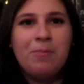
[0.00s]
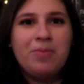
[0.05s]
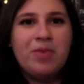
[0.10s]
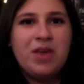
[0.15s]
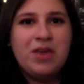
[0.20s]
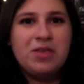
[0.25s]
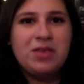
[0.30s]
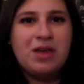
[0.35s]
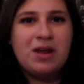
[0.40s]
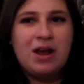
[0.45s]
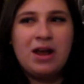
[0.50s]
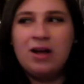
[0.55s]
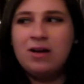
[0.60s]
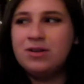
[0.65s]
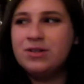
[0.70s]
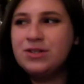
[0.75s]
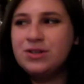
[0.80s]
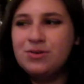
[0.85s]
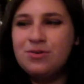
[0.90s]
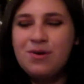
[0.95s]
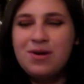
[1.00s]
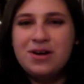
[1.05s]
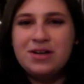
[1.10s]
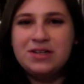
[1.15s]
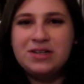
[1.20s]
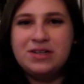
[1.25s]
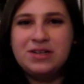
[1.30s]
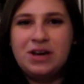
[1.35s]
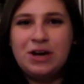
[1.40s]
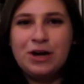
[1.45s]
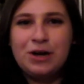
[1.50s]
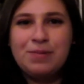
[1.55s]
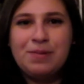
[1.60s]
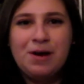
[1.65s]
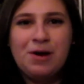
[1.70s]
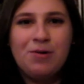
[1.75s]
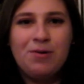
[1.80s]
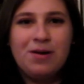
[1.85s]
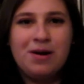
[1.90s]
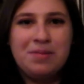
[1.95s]
and then I also wanted to talk
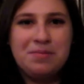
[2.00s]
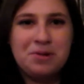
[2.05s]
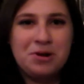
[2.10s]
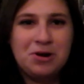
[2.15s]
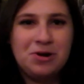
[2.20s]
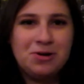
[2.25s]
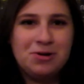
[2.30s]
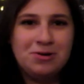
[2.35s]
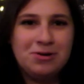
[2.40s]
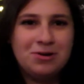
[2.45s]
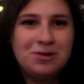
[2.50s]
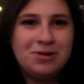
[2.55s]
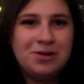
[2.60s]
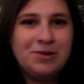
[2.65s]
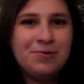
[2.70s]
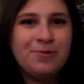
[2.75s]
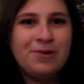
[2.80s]
about what I'm currently